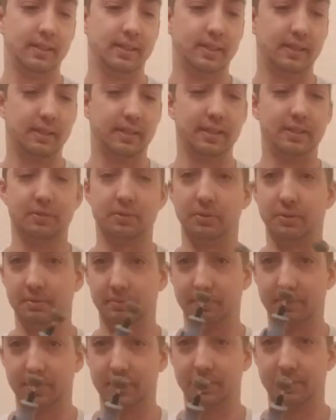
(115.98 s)
This will
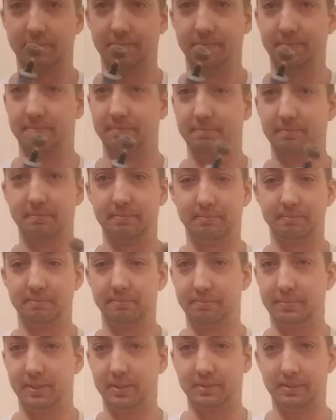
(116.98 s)
just
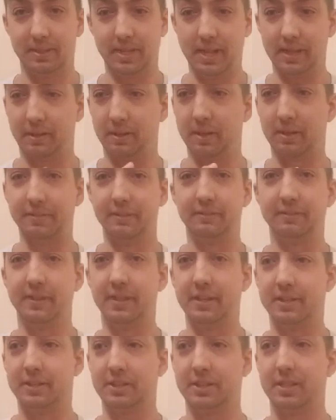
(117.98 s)
take off the
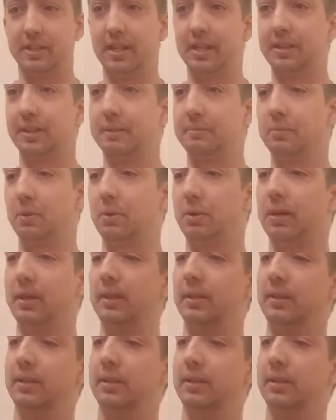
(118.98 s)
finish and nothing more.